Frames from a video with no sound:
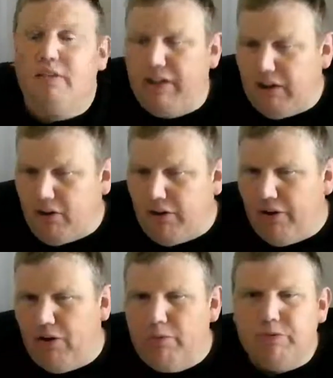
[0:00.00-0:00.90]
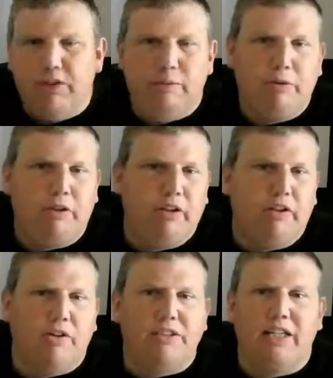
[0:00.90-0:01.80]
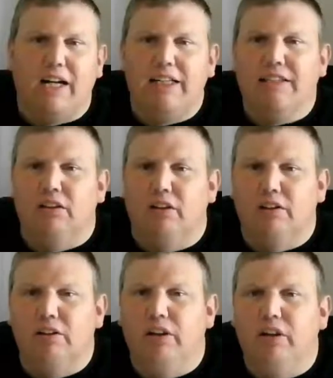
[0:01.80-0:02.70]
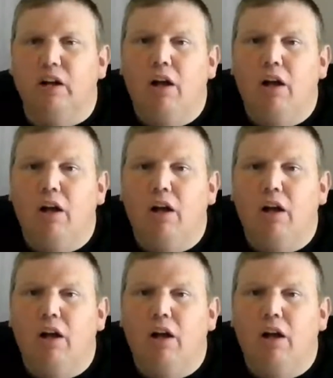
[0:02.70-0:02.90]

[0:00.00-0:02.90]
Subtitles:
They are at home. Typically Thursday nights are a good